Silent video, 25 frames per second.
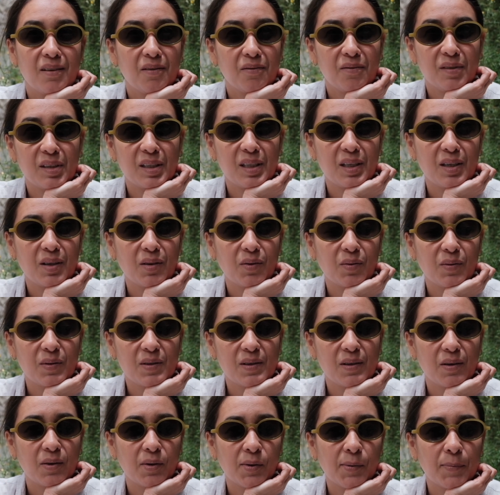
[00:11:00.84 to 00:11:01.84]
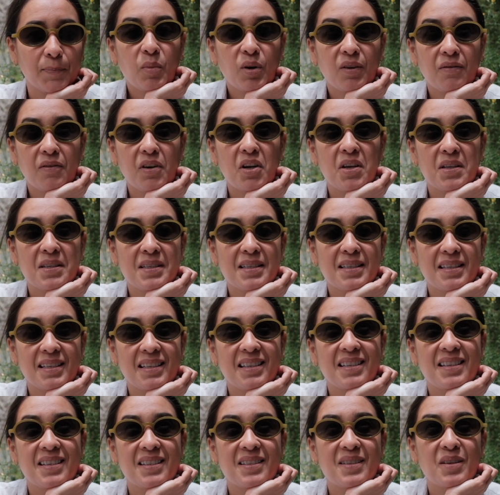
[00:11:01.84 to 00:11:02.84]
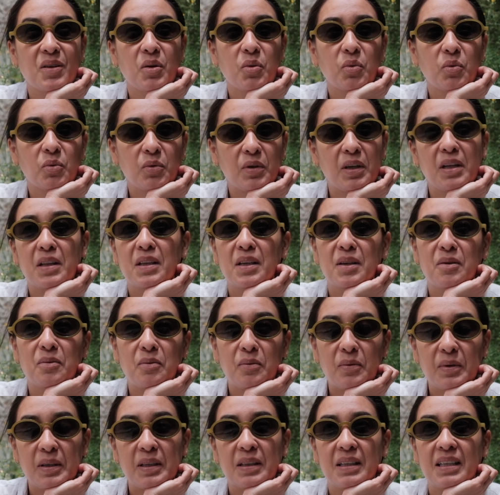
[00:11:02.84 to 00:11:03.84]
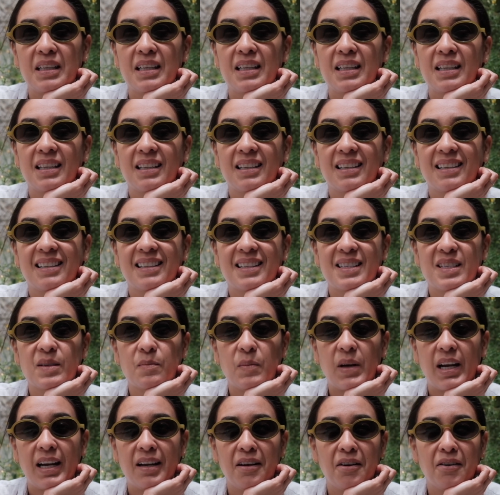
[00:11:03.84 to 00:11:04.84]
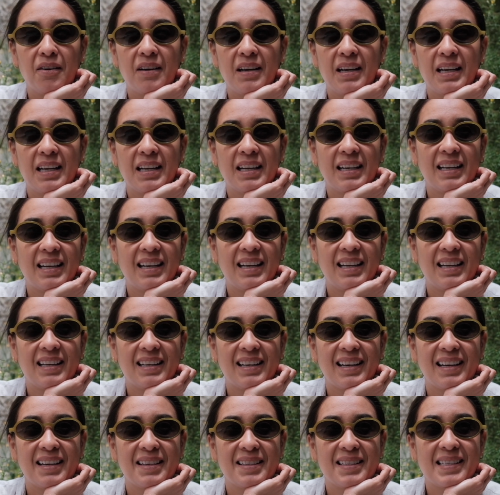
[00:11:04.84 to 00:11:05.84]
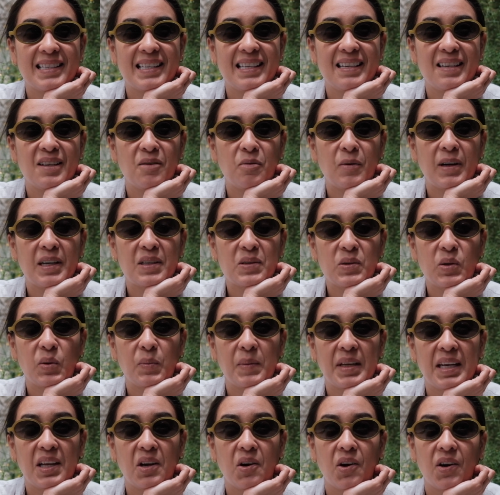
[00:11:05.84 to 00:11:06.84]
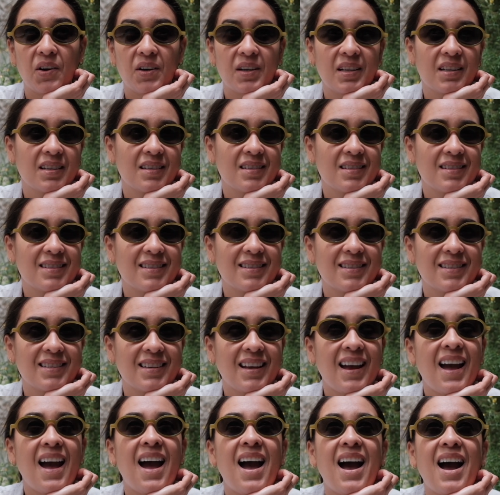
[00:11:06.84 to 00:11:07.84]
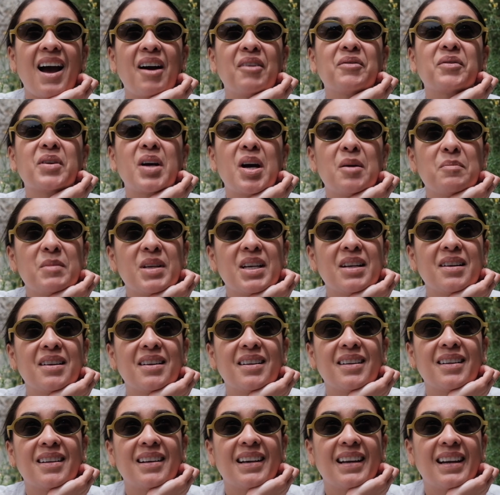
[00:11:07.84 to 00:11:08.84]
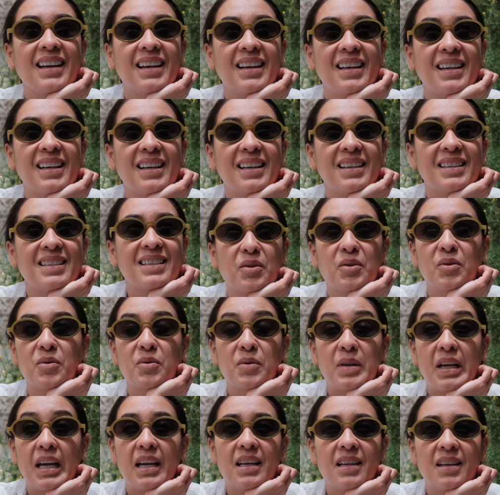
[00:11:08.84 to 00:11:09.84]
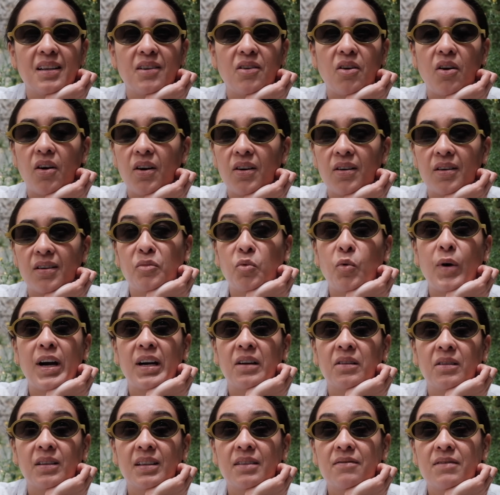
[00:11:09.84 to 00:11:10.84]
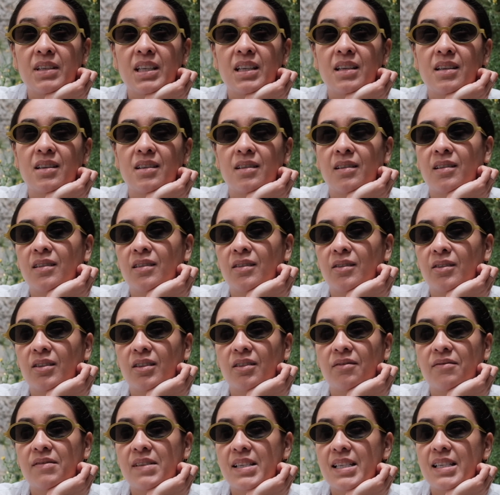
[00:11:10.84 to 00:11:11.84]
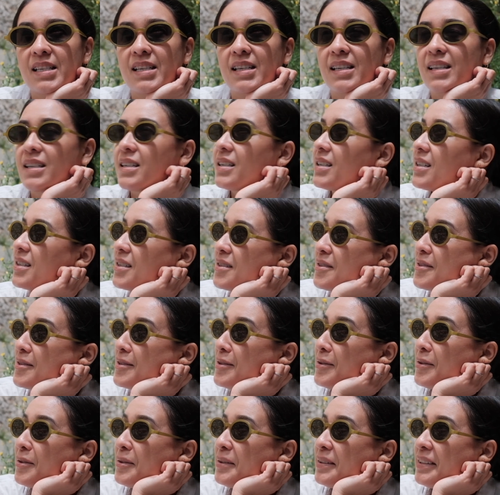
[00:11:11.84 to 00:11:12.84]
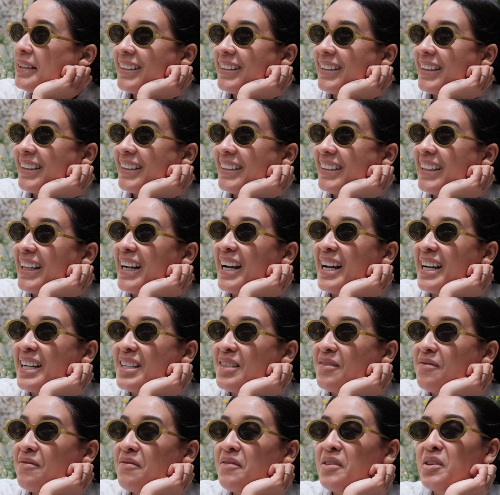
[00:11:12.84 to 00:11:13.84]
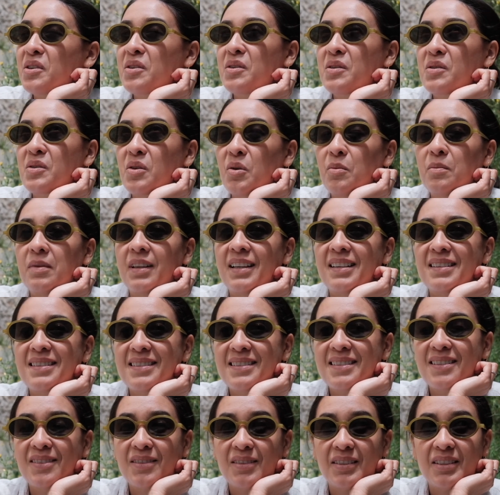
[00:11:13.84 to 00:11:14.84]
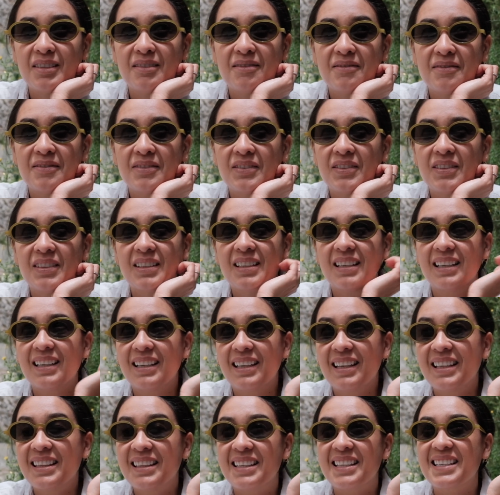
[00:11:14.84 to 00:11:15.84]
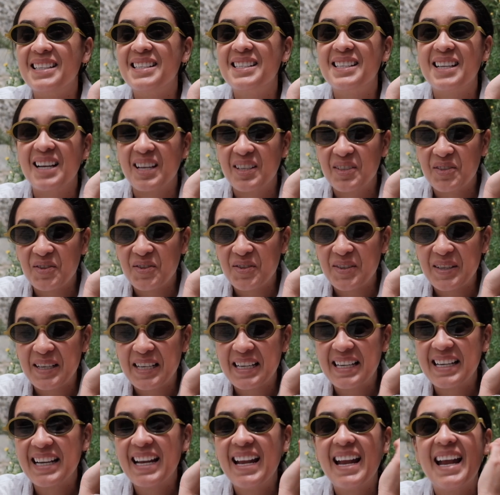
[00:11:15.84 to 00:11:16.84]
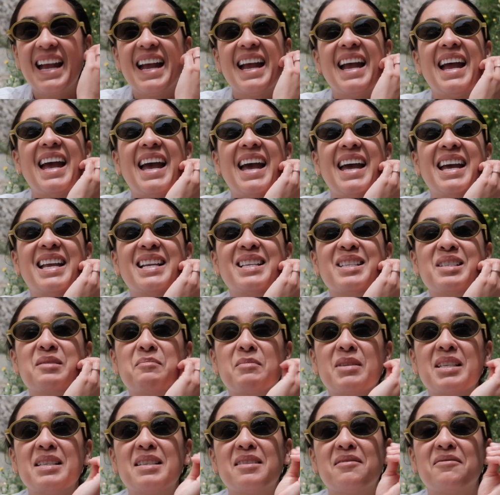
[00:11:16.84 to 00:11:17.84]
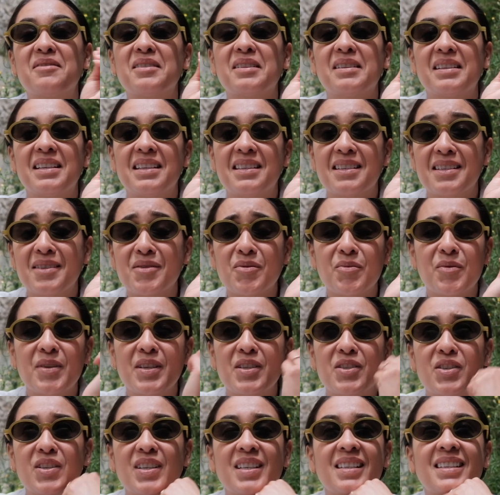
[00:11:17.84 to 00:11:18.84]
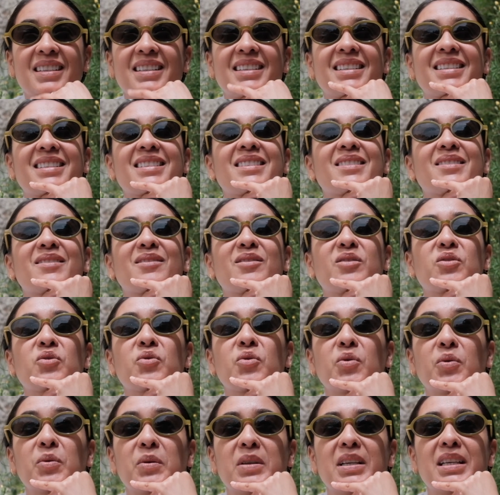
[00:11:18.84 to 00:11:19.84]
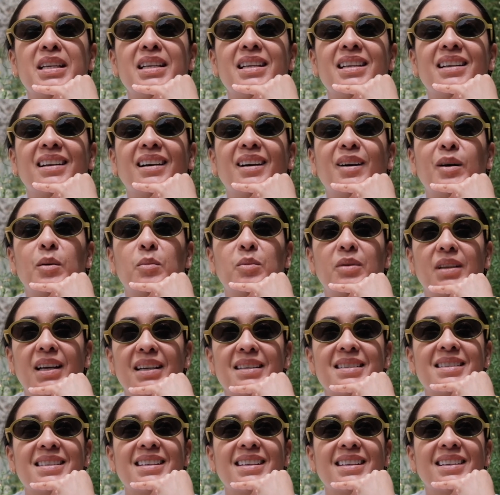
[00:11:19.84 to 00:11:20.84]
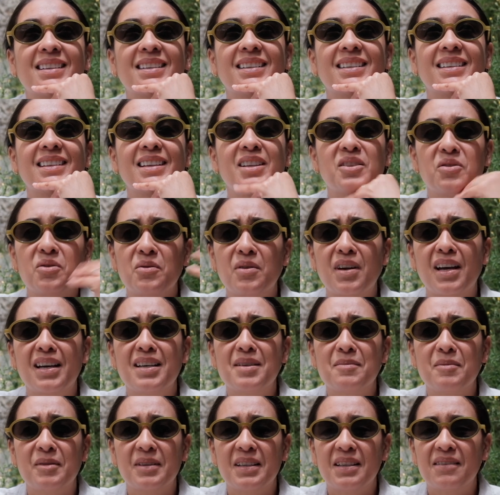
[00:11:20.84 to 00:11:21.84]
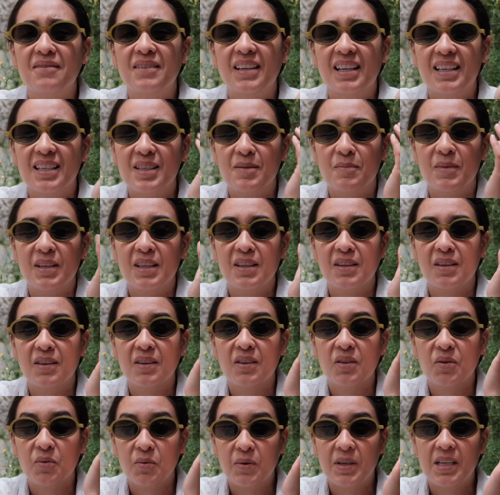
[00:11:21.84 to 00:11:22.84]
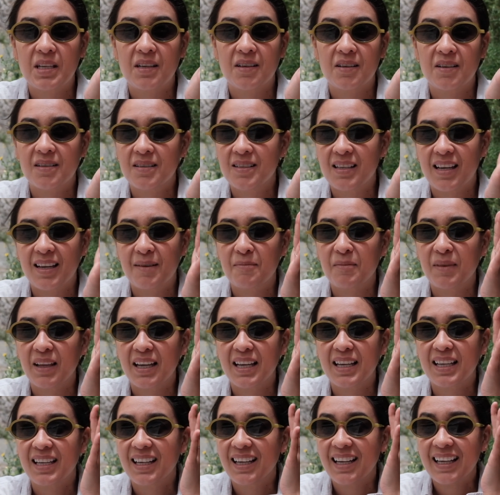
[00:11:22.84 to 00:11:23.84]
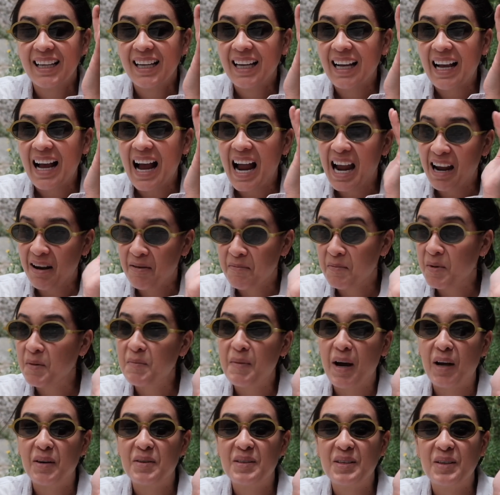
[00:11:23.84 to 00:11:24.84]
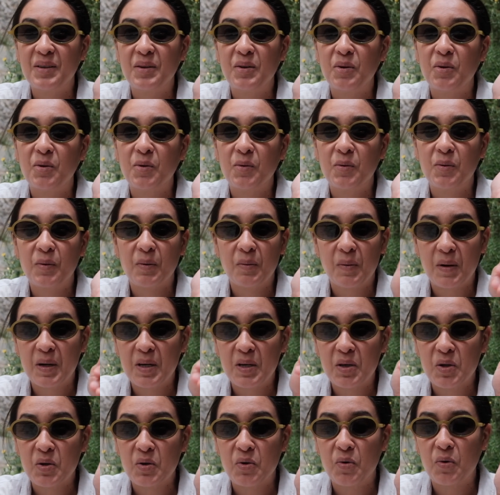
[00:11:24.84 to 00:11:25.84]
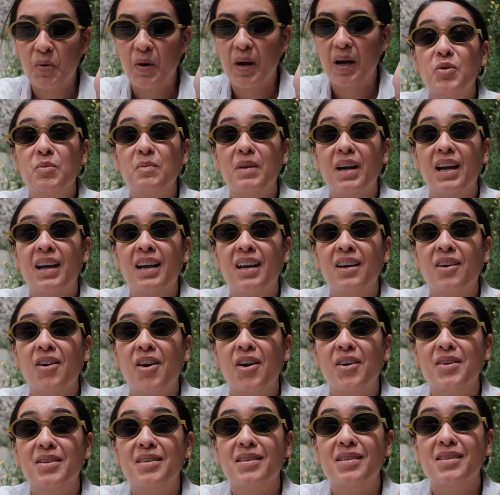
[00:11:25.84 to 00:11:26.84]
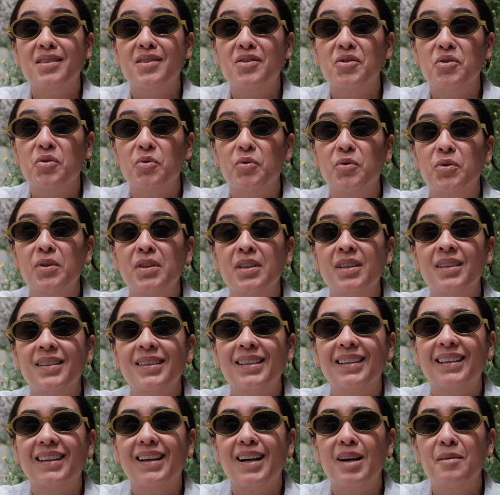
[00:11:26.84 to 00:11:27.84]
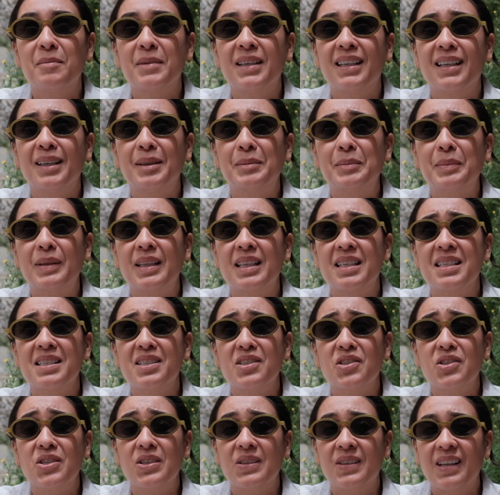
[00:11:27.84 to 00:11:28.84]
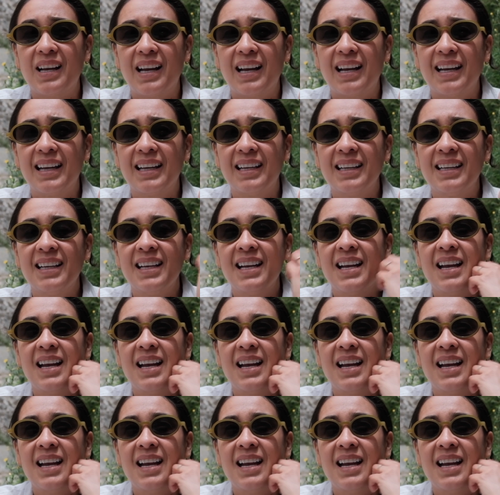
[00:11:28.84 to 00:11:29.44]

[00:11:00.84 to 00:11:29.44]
a video. So Provence is really, really inspiring, and I could see why so many artists have come here and created art while living here or visiting here. So yeah, I feel so blessed to live in this country and specifically this region. It's truly a blessing. Can you guys believe that it's been 3 years? I'm about to go renew my carte de séjour coming up this July,